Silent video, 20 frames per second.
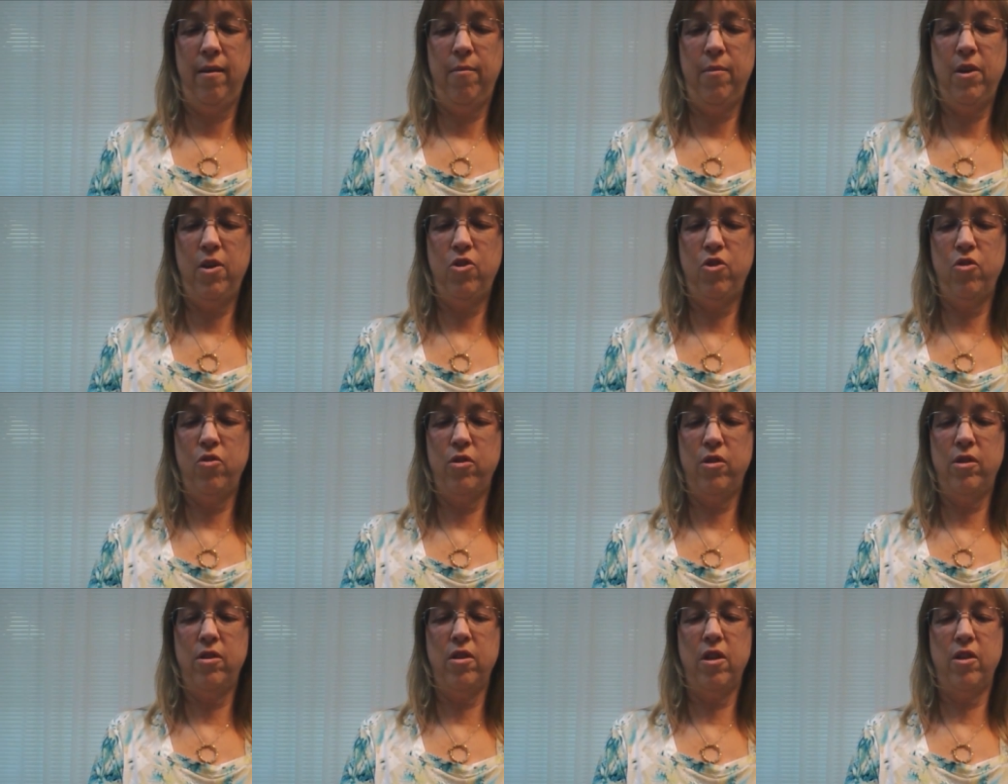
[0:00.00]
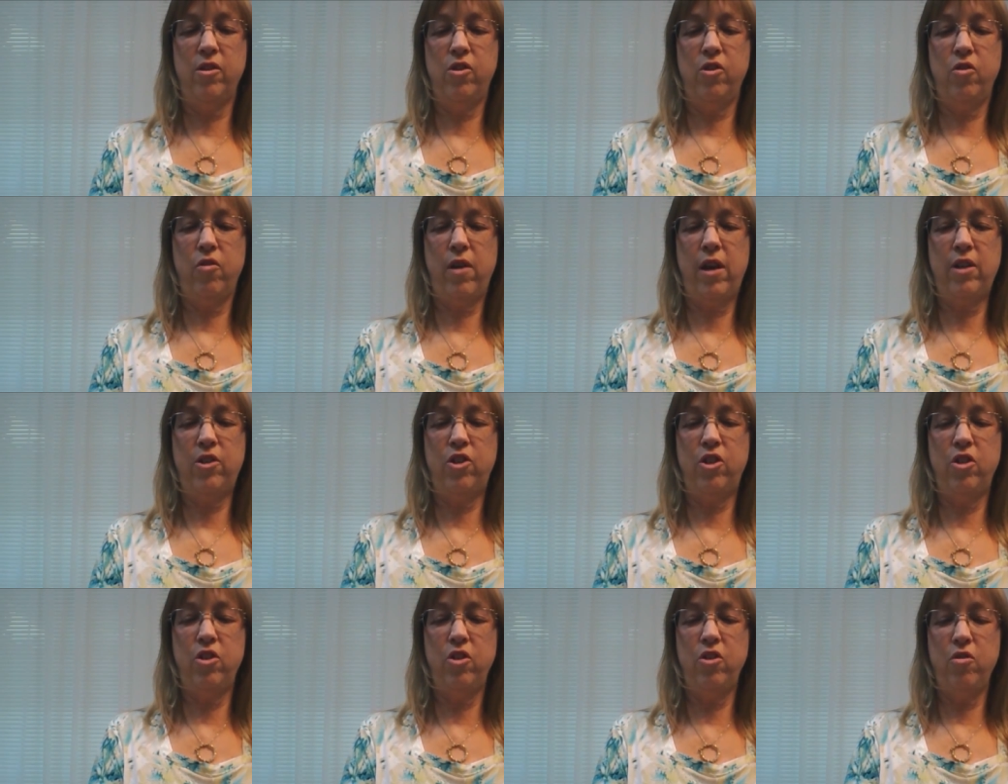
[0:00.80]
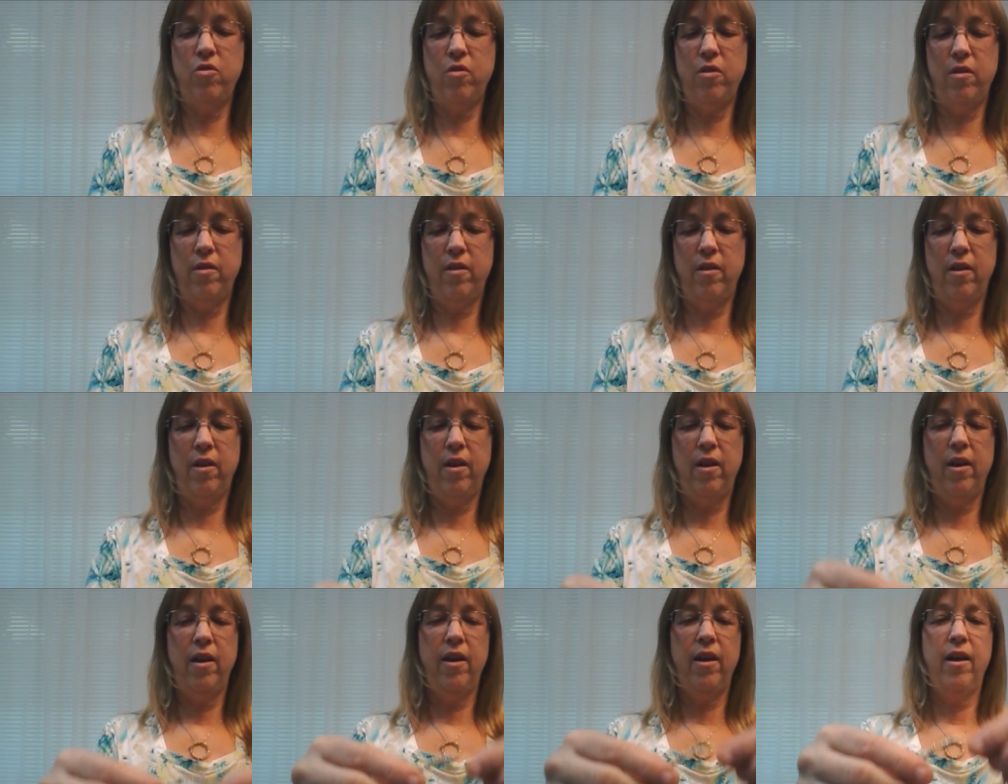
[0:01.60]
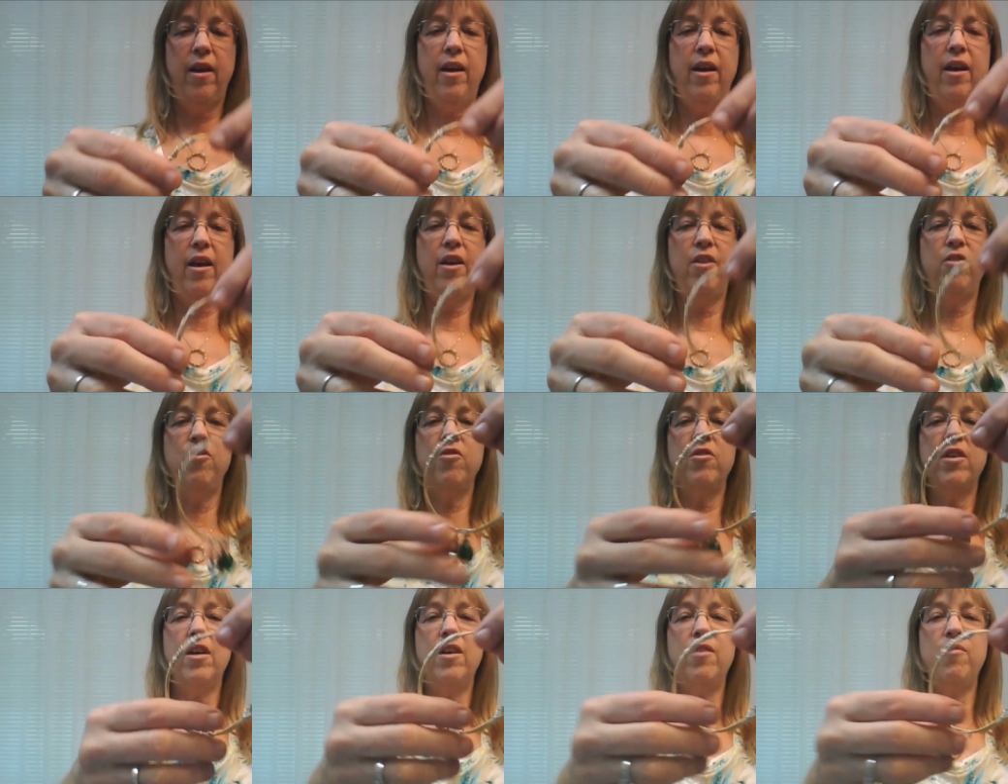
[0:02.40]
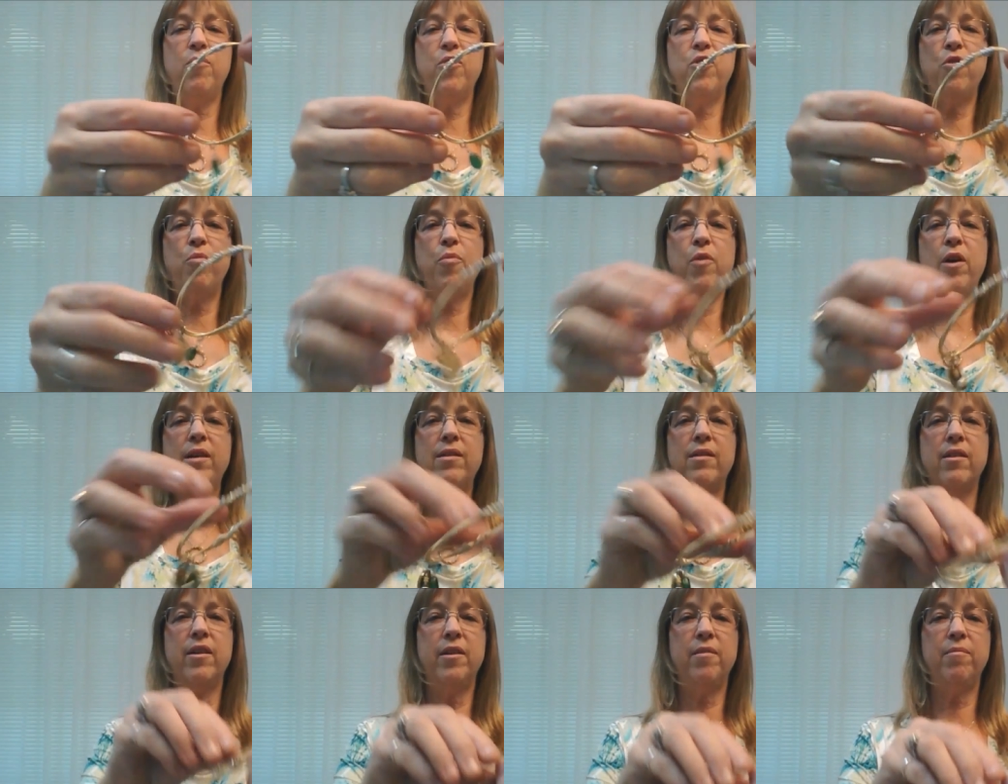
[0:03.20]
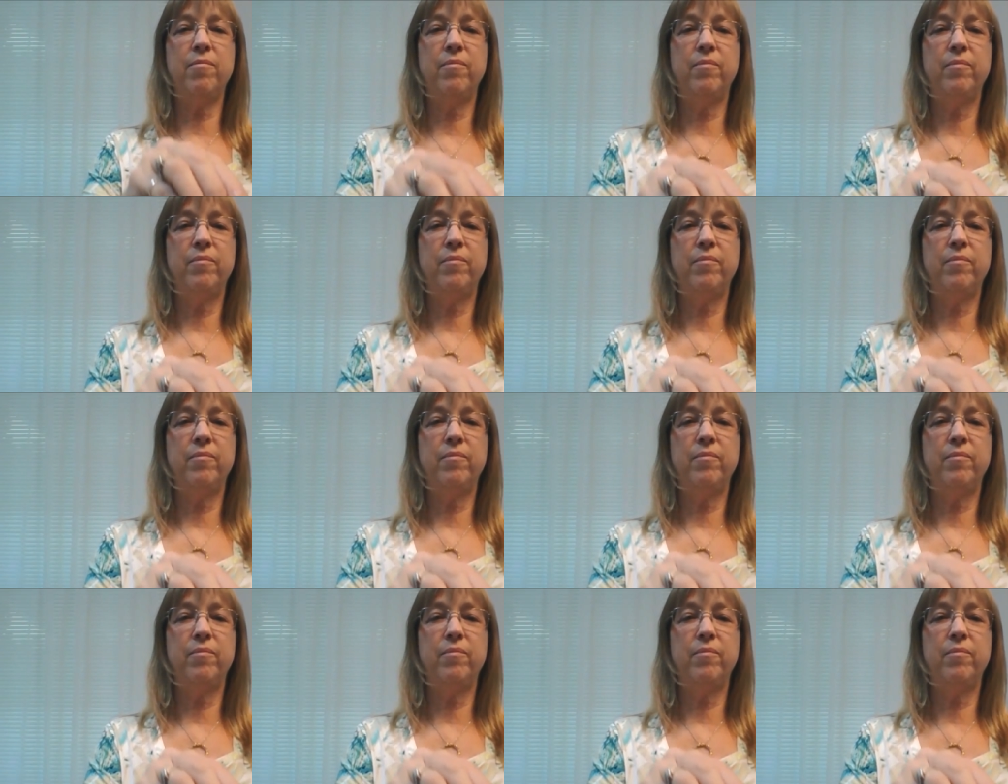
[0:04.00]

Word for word: Make sure it's not scratching you. And you're done with your bracelet.